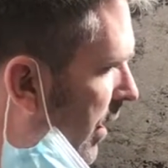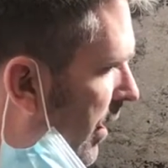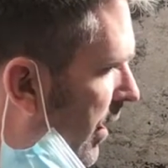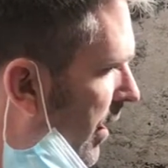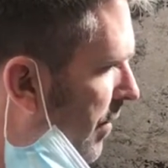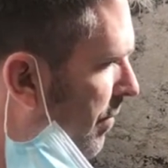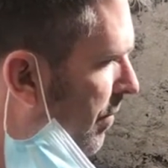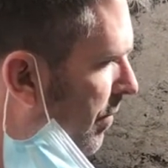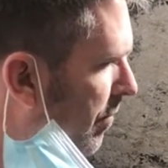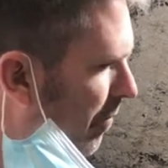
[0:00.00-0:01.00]

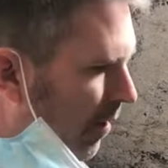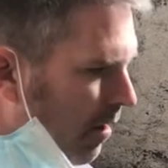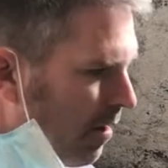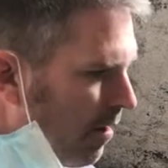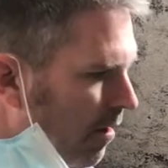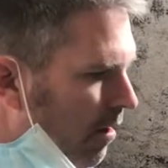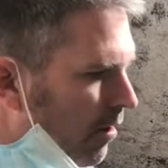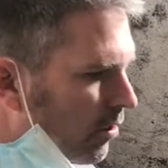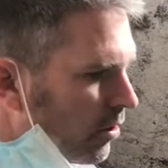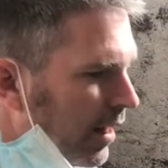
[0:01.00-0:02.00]

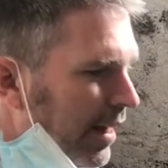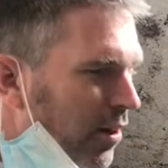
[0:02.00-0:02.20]
So it'll